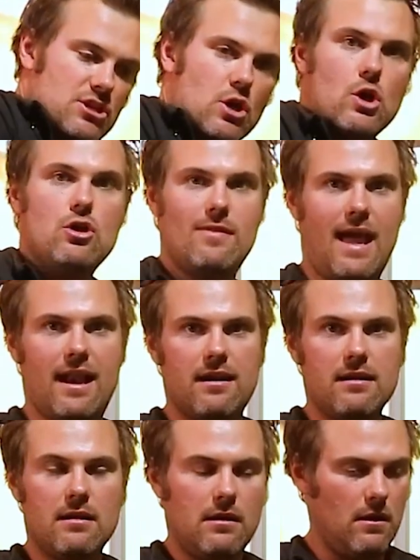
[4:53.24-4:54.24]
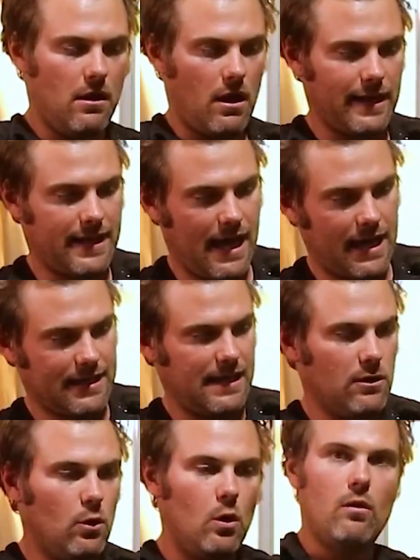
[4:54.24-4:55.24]
turn that. I can't get
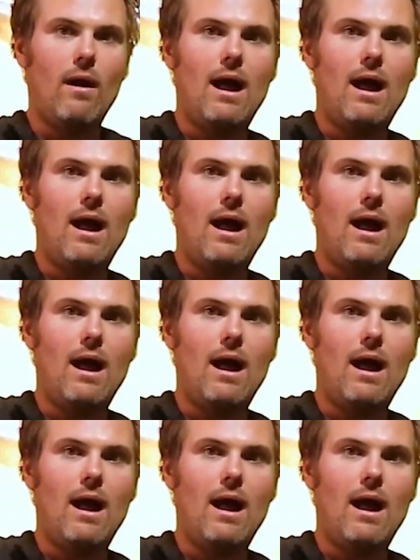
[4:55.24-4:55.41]
all the